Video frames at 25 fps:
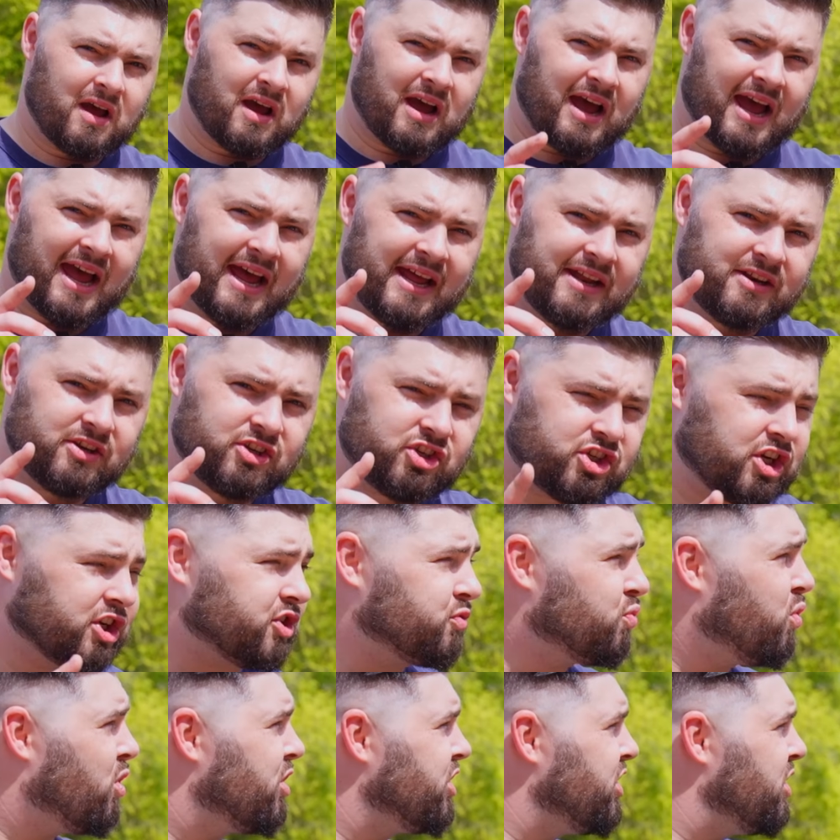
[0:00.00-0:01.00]
And
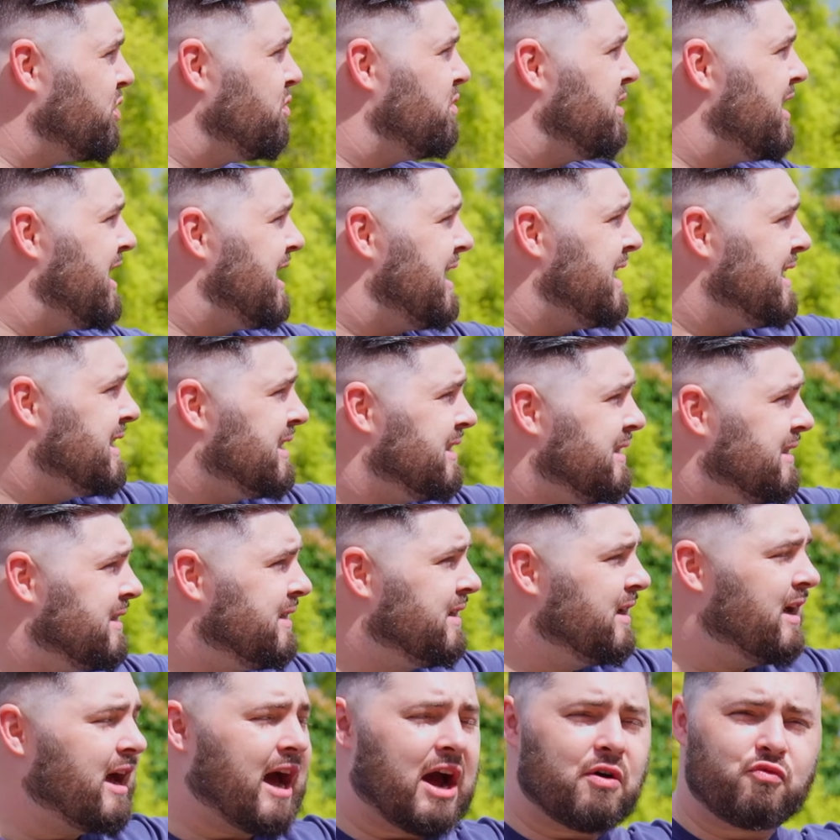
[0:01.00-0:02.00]
just what you need,
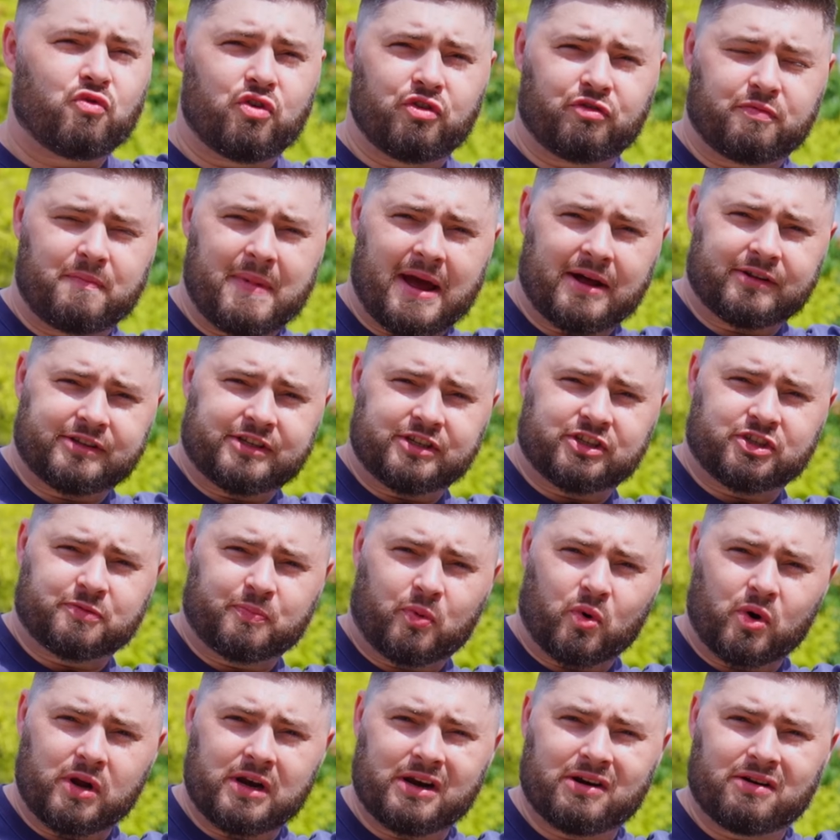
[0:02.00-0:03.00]
a roof-mounted
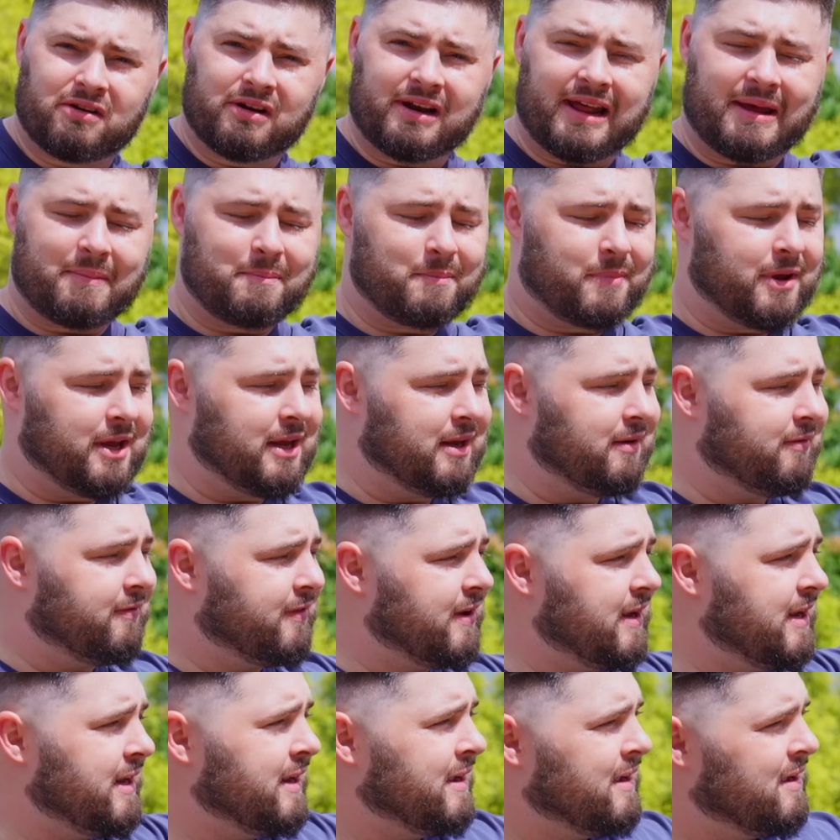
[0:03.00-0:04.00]
spoiler on
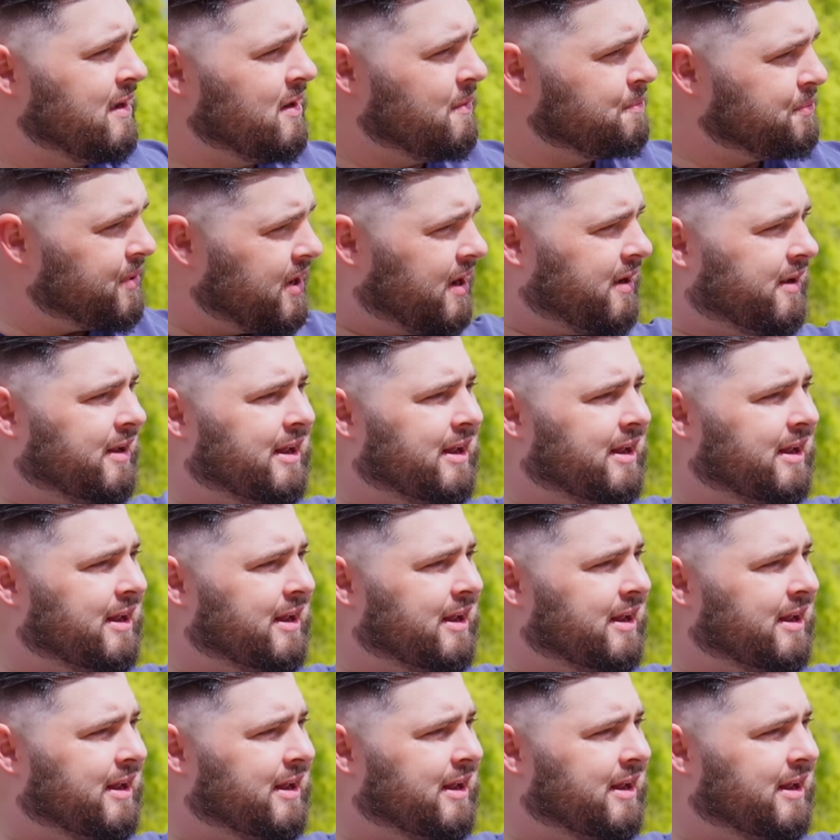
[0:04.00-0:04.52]
MPV, but